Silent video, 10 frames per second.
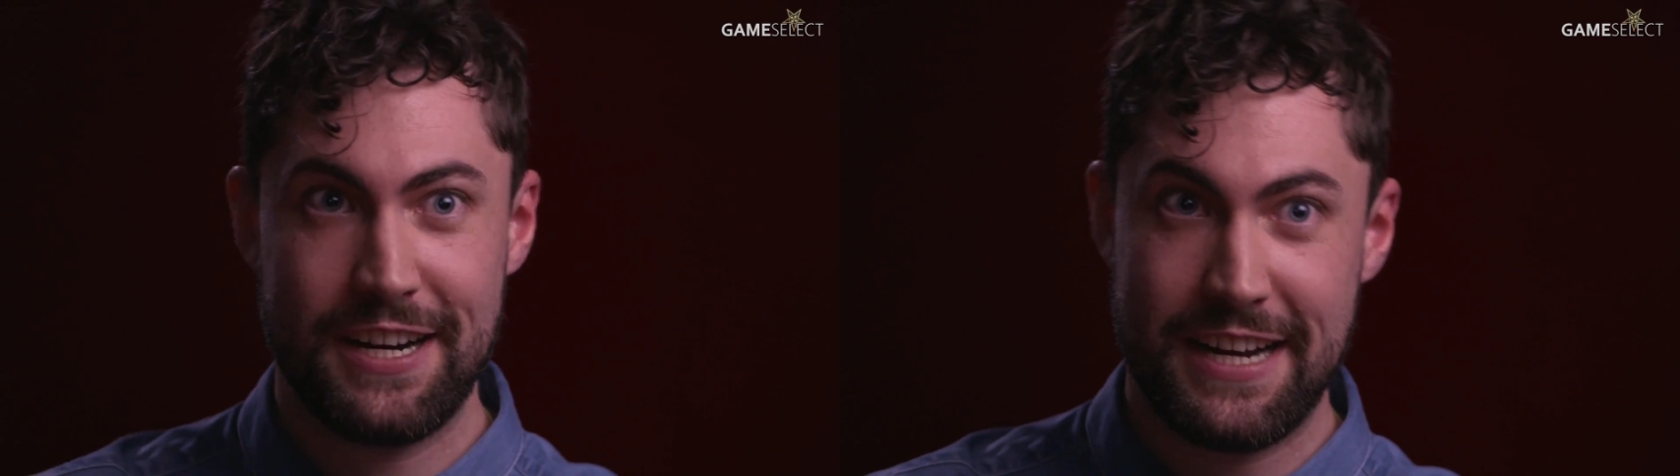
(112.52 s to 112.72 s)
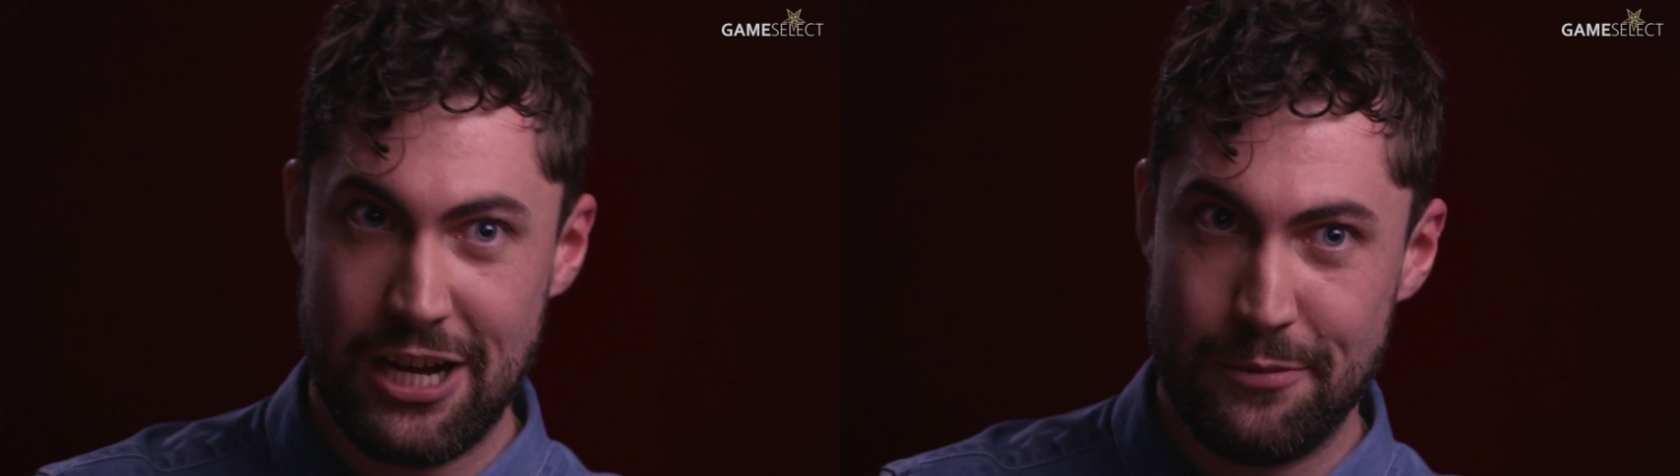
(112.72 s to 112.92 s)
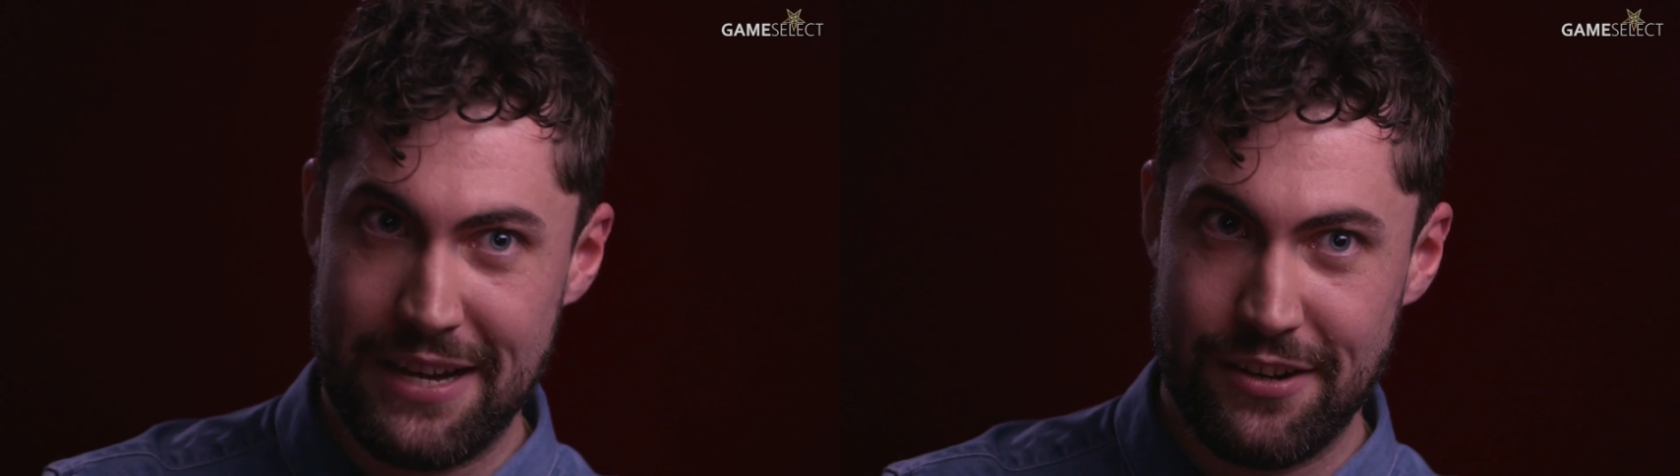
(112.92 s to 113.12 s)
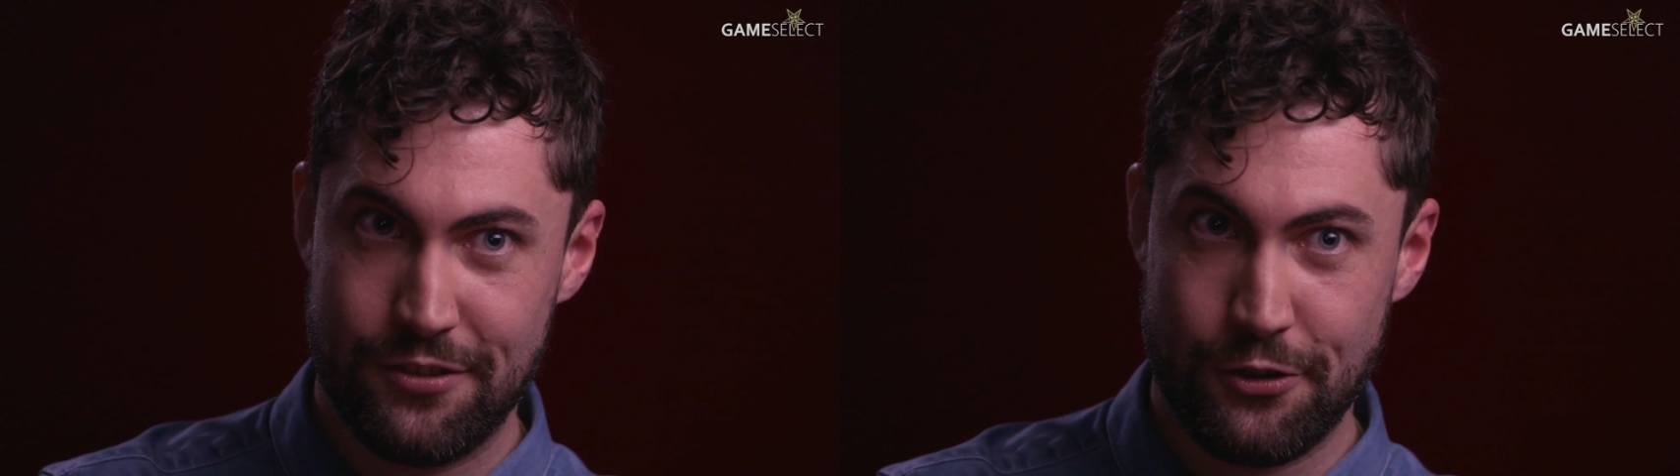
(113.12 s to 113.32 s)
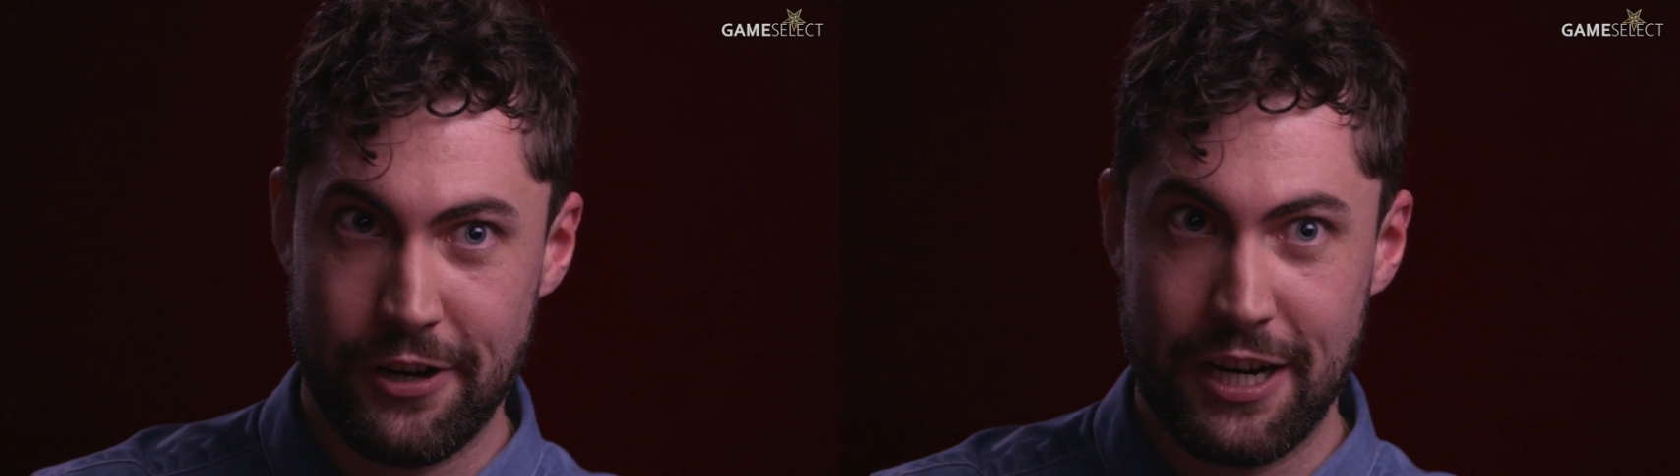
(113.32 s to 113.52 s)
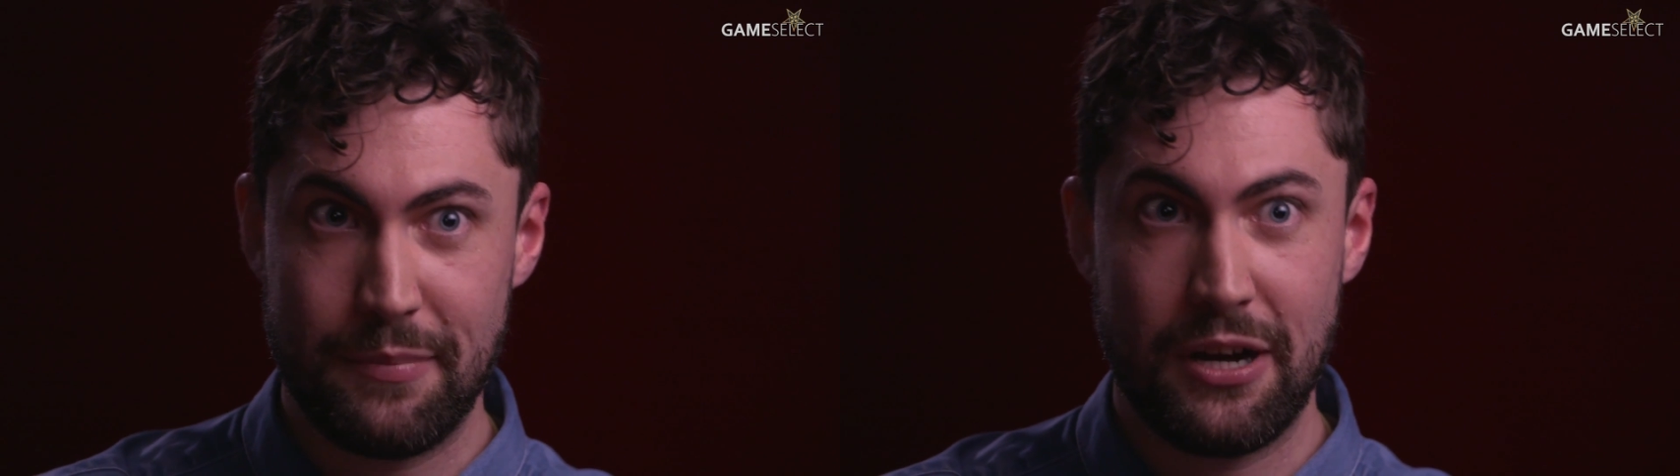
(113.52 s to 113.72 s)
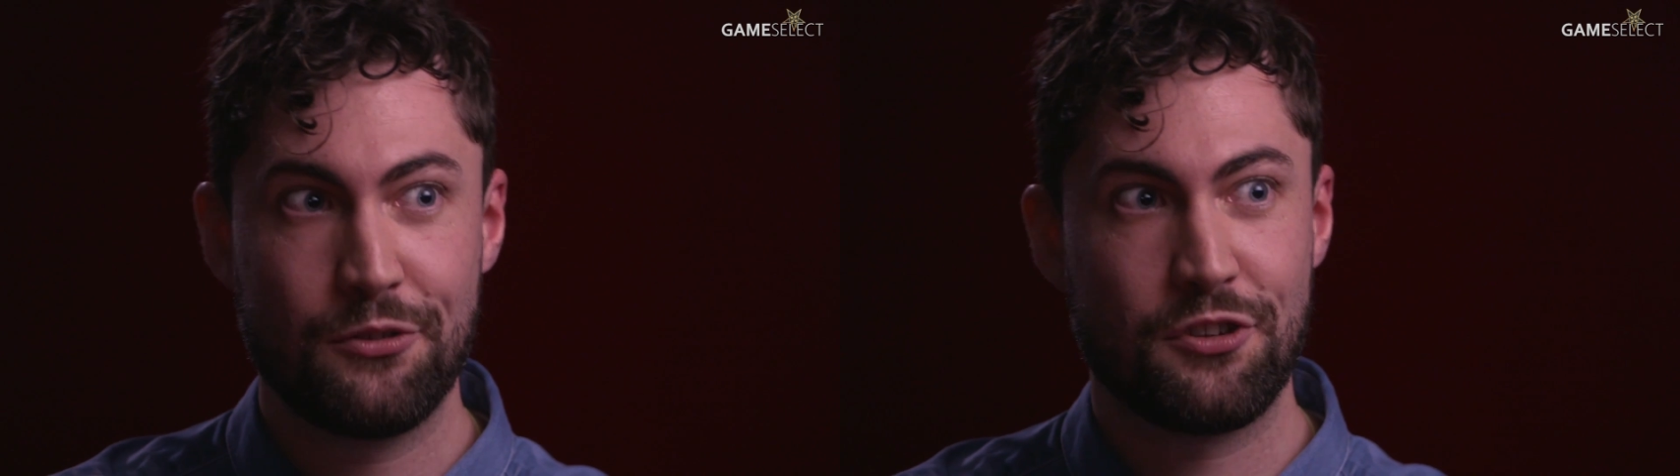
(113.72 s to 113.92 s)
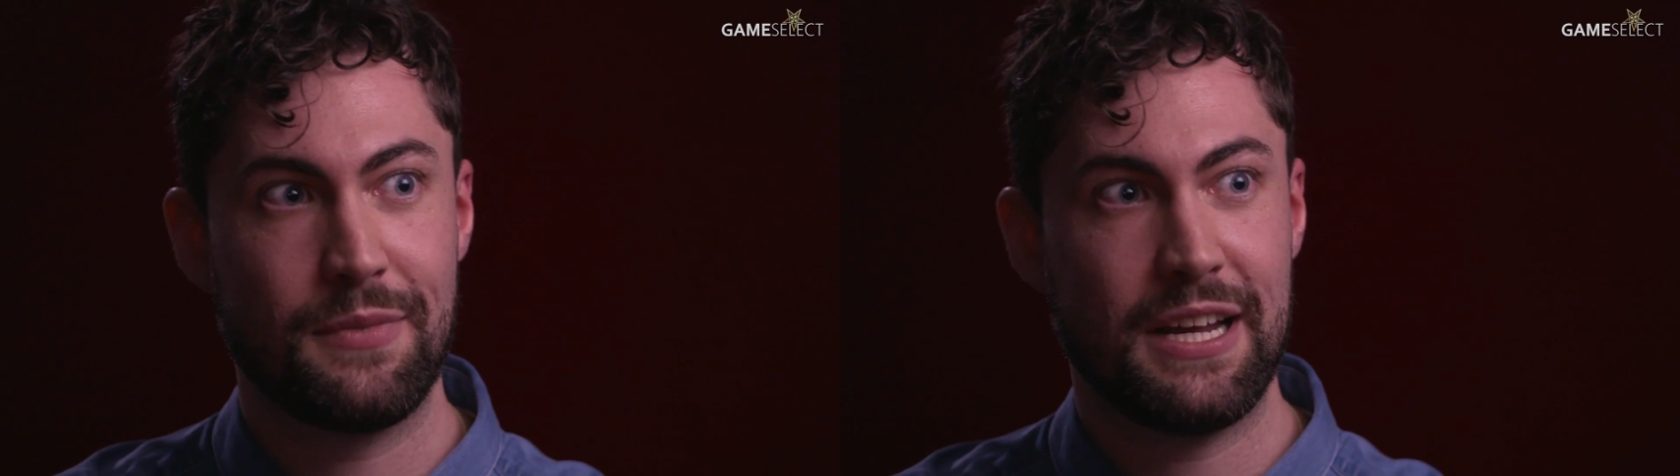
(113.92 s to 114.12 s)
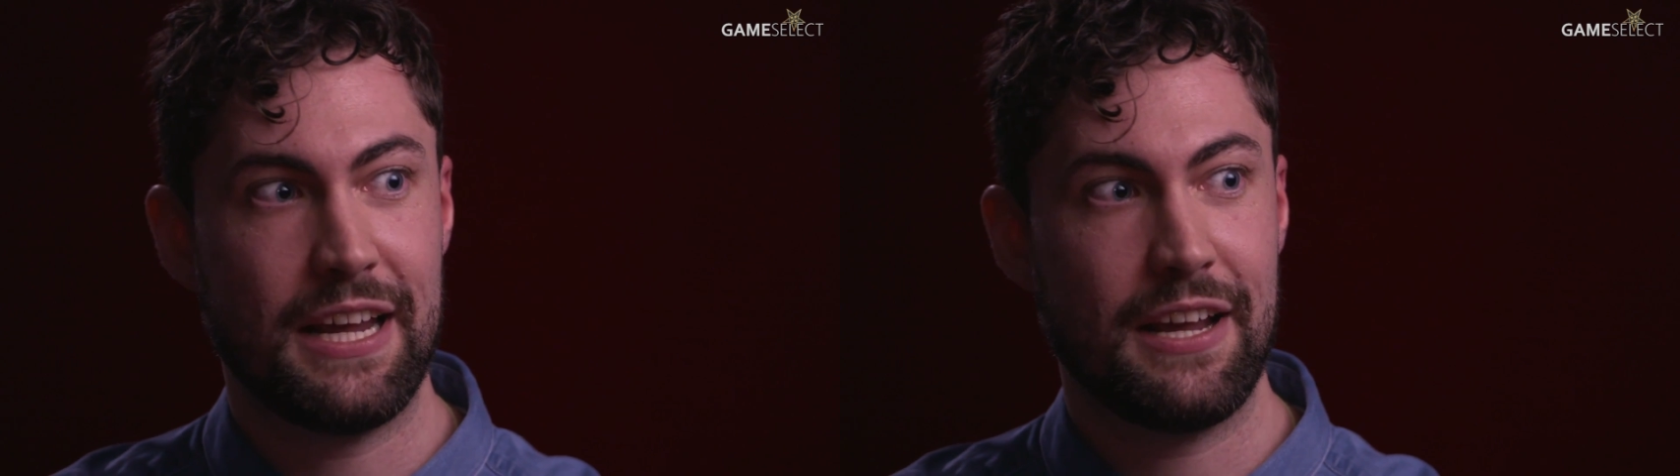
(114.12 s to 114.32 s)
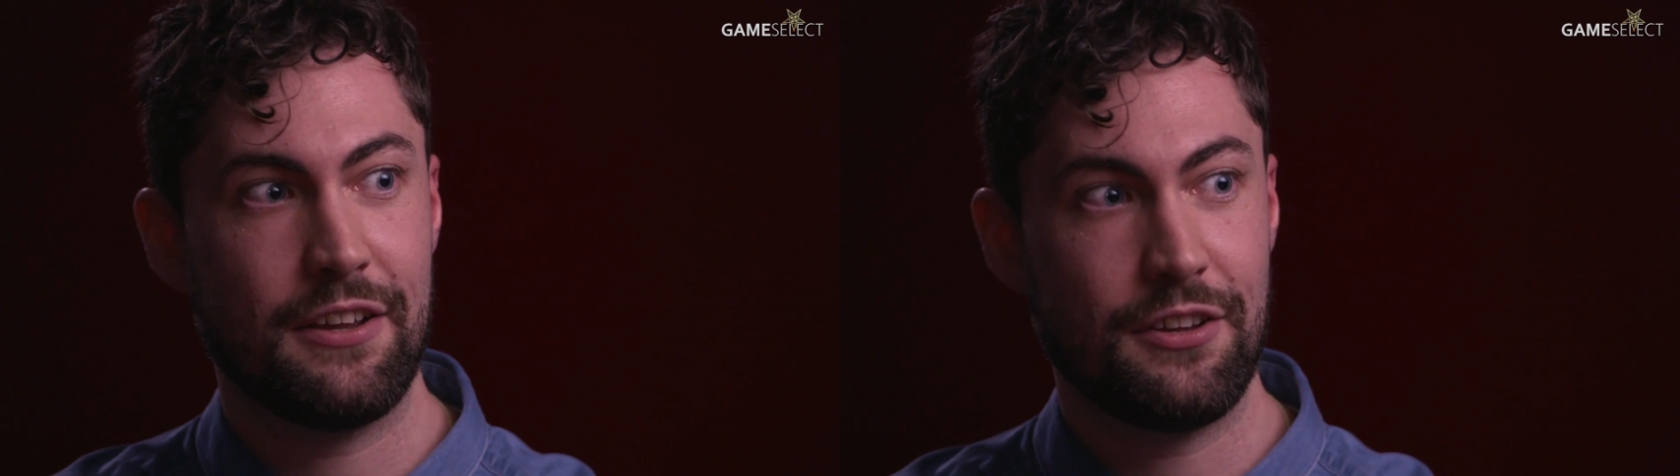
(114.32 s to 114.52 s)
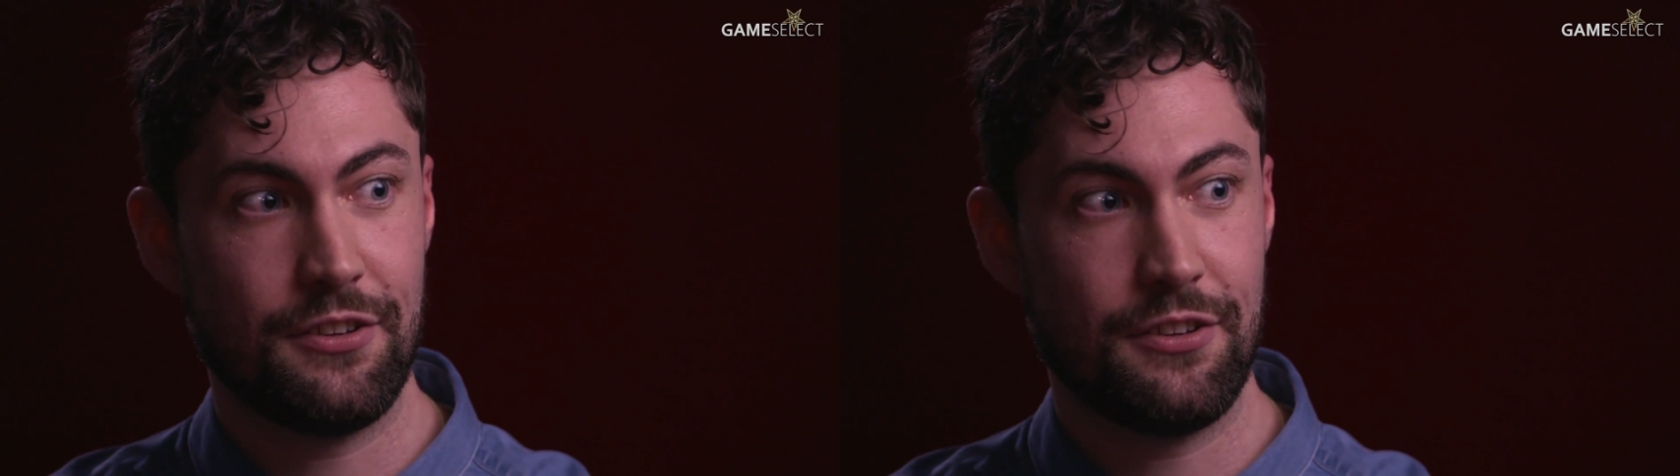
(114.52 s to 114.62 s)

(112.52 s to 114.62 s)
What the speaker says: right now about the story, but ultimately